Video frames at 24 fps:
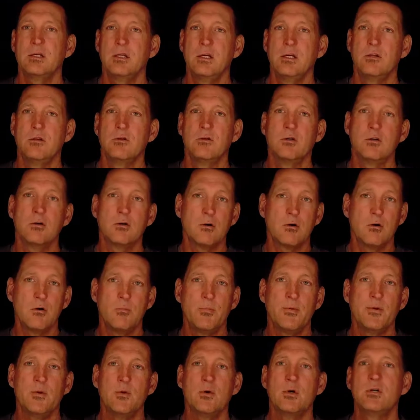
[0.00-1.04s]
Either your
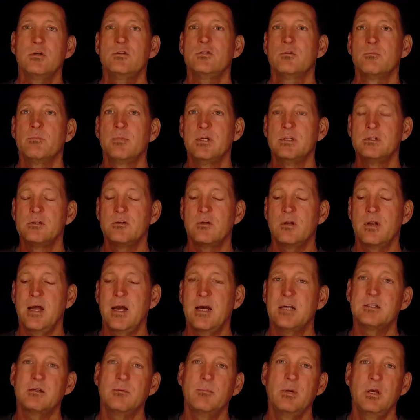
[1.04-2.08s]
opioids, your
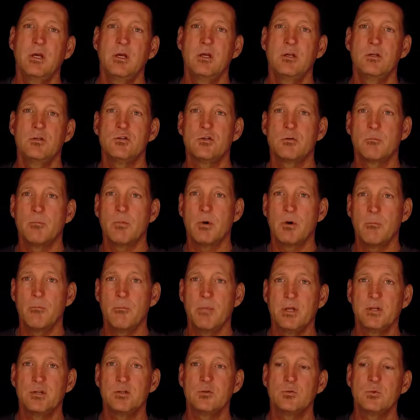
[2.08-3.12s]
benzodiazepines, your
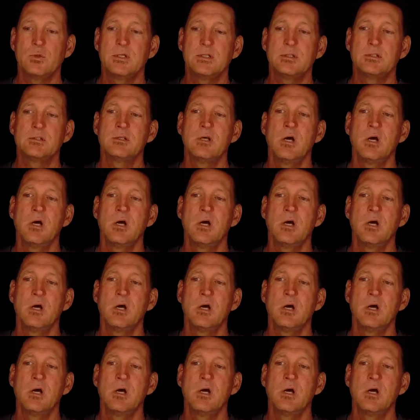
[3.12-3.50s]
barbiturates,